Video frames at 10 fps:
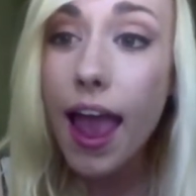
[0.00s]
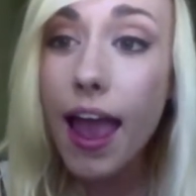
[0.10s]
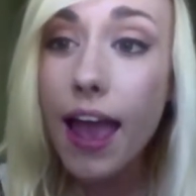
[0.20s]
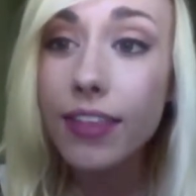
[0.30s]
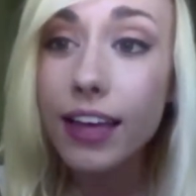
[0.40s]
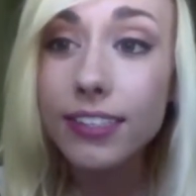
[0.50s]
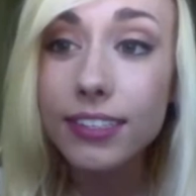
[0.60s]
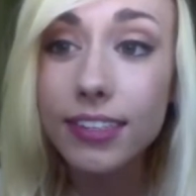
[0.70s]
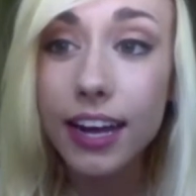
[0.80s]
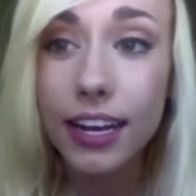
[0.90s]
And that's
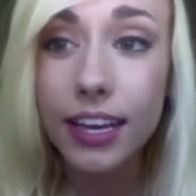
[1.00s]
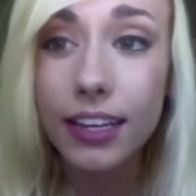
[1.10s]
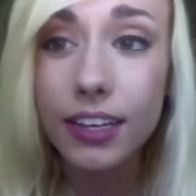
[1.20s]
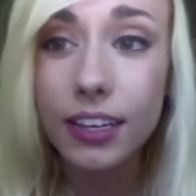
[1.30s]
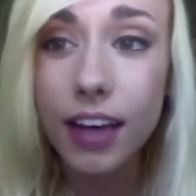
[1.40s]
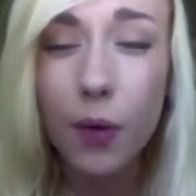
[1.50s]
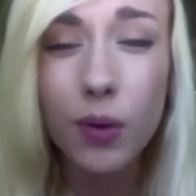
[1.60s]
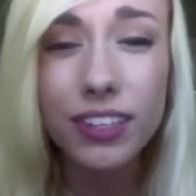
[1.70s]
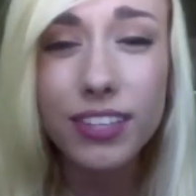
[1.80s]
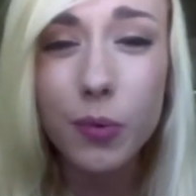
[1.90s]
exciting. I
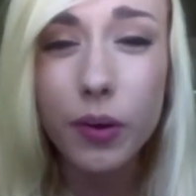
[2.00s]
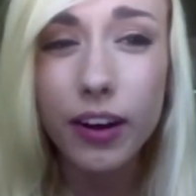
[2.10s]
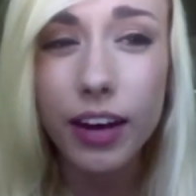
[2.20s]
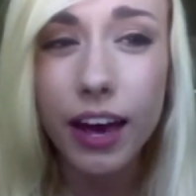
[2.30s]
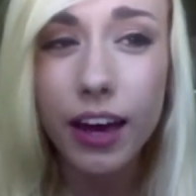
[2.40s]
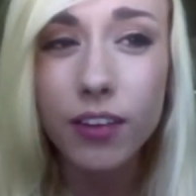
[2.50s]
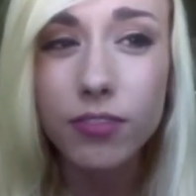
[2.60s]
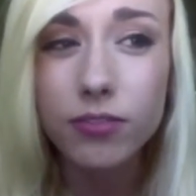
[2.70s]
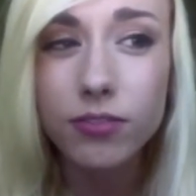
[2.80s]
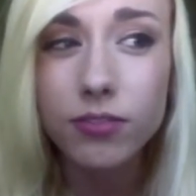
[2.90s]
want to say 1.5.
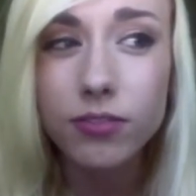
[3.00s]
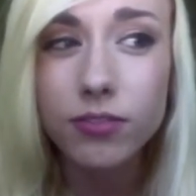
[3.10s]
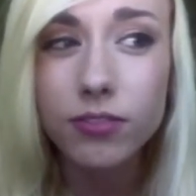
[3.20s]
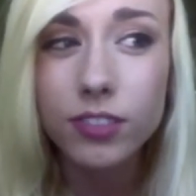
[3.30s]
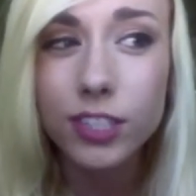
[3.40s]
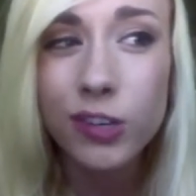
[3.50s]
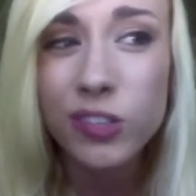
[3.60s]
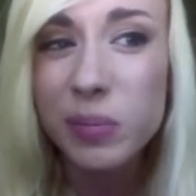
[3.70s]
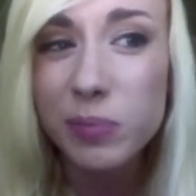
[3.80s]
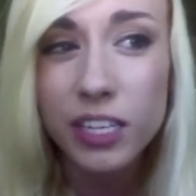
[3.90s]
2
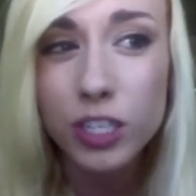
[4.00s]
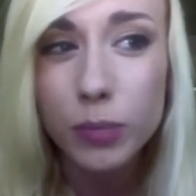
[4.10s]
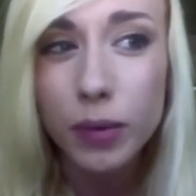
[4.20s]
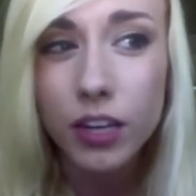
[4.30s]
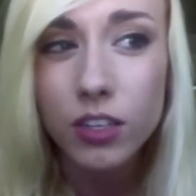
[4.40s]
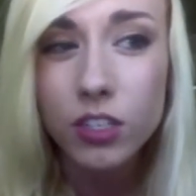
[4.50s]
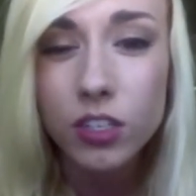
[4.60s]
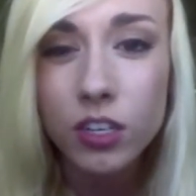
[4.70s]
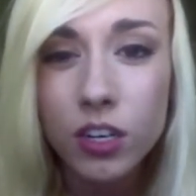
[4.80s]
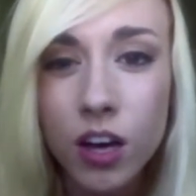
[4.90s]
seems like too much.
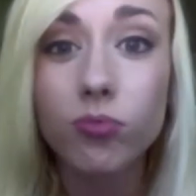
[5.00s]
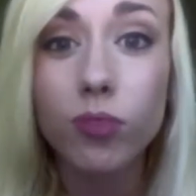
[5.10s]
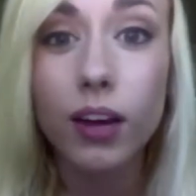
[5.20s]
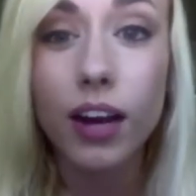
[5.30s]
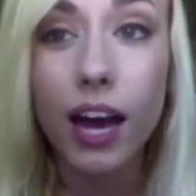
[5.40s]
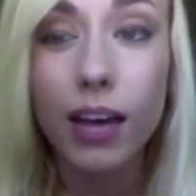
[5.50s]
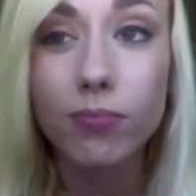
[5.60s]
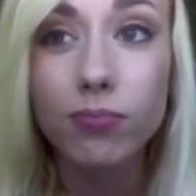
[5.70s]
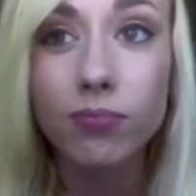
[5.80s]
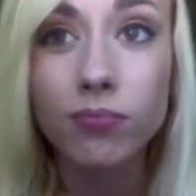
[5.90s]
When
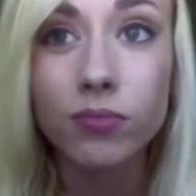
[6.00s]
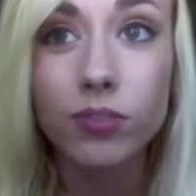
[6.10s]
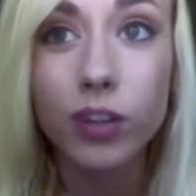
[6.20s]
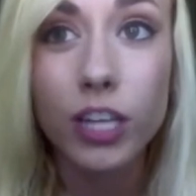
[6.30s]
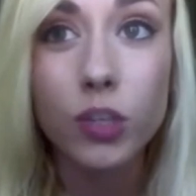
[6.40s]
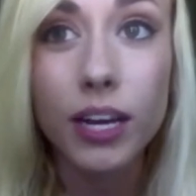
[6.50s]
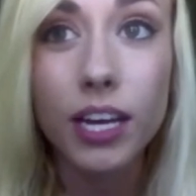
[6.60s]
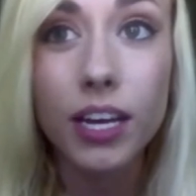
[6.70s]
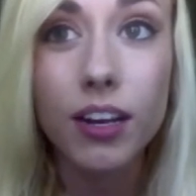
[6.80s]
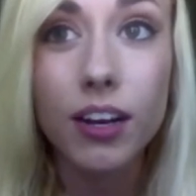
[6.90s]
I'm
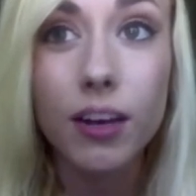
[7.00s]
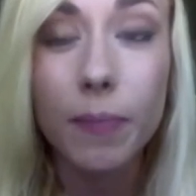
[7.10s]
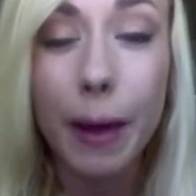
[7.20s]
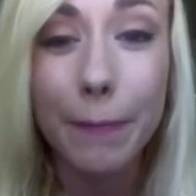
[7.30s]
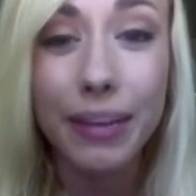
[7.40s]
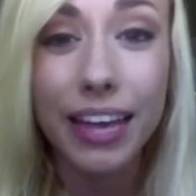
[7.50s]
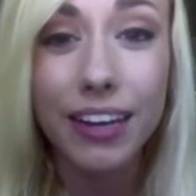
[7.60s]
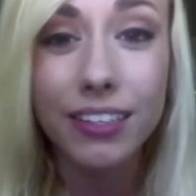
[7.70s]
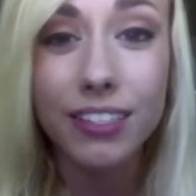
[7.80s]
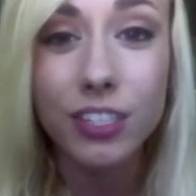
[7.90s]
graduated, my plan
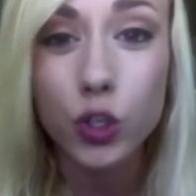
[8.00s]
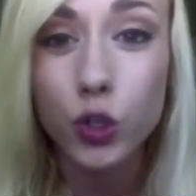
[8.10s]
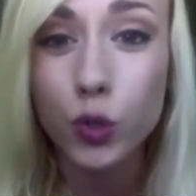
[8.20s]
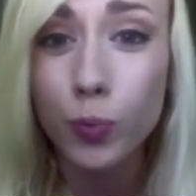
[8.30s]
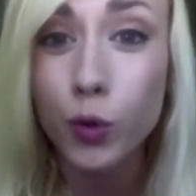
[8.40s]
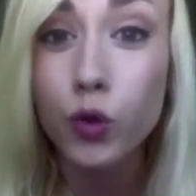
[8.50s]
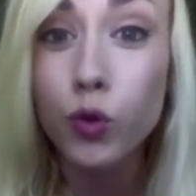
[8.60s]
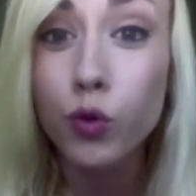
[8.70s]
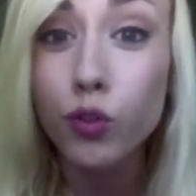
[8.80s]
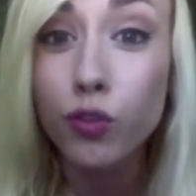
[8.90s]
is to
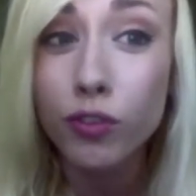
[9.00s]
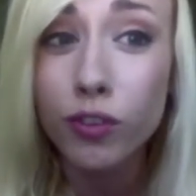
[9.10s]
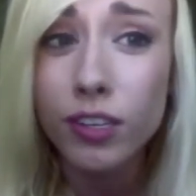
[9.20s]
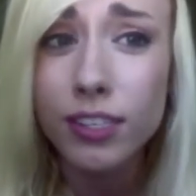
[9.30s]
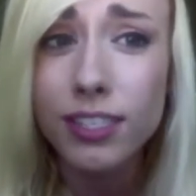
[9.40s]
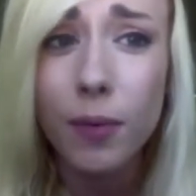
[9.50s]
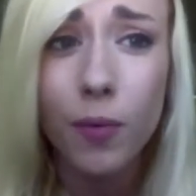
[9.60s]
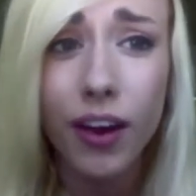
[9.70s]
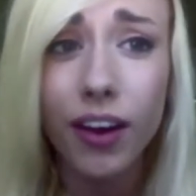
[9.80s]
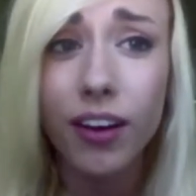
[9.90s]
move
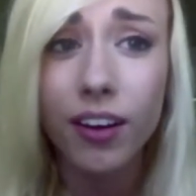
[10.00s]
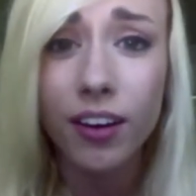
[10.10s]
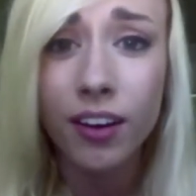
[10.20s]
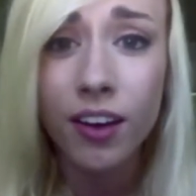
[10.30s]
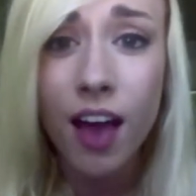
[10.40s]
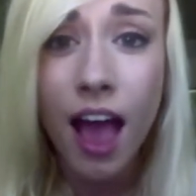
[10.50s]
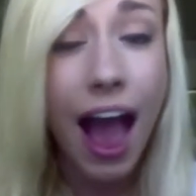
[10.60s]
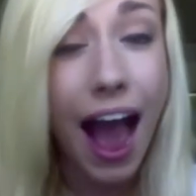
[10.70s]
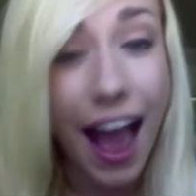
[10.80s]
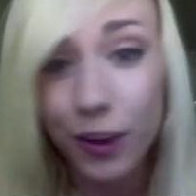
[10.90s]
somewhere.
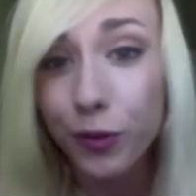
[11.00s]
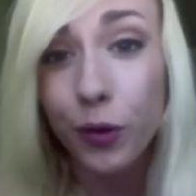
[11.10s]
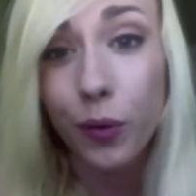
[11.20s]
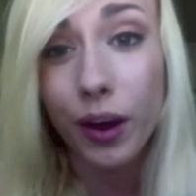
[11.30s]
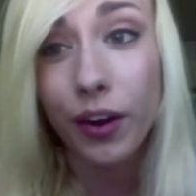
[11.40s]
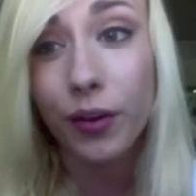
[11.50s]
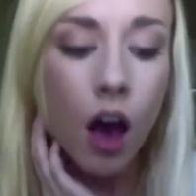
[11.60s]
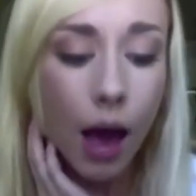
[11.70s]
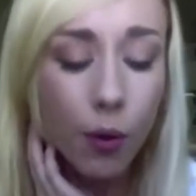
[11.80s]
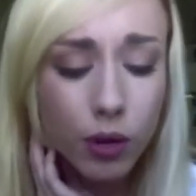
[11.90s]
I don't know where.
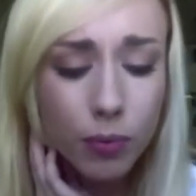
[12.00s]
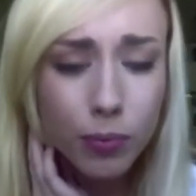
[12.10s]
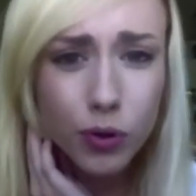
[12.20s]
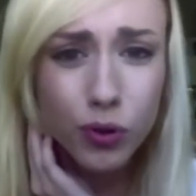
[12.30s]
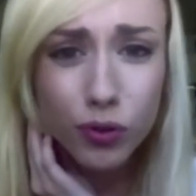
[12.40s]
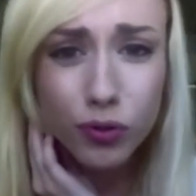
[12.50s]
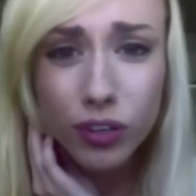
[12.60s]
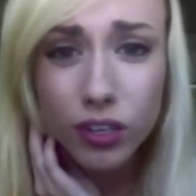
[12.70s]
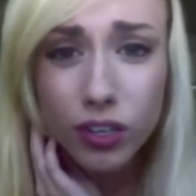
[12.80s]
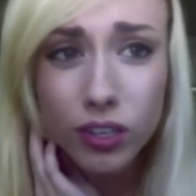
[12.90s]
I want to move
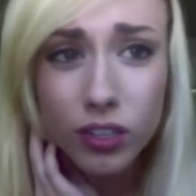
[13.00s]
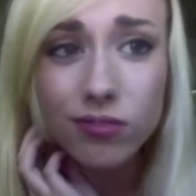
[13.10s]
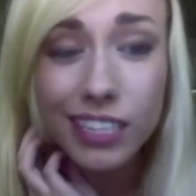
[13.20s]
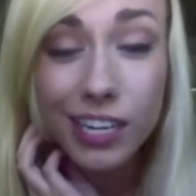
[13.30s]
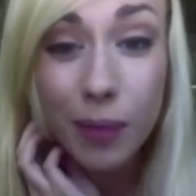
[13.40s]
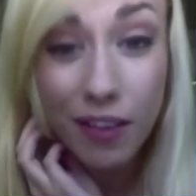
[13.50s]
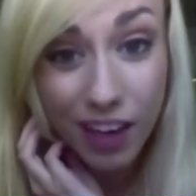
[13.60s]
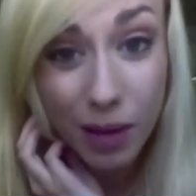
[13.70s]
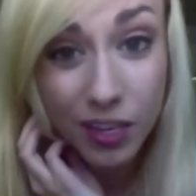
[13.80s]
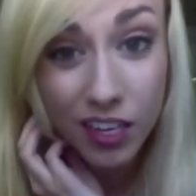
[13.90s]
near my
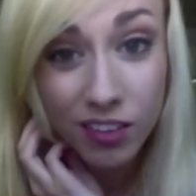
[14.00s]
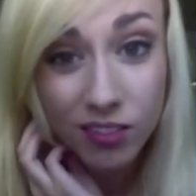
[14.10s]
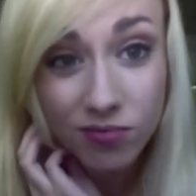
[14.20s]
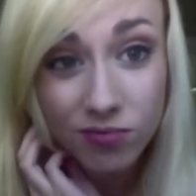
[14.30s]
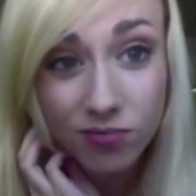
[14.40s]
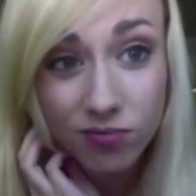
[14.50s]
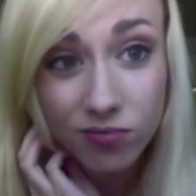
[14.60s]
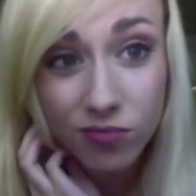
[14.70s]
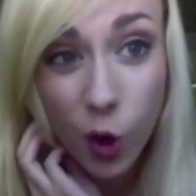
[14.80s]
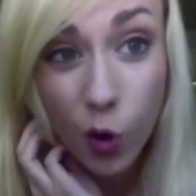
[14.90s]
family.
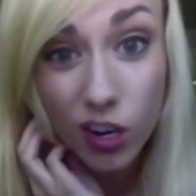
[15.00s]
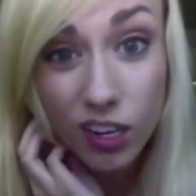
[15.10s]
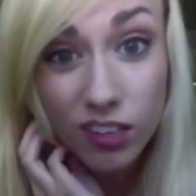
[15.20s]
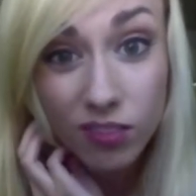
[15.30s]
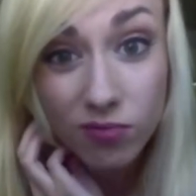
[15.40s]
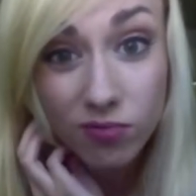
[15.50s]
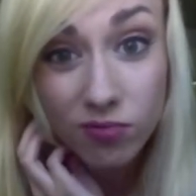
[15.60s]
Oregon.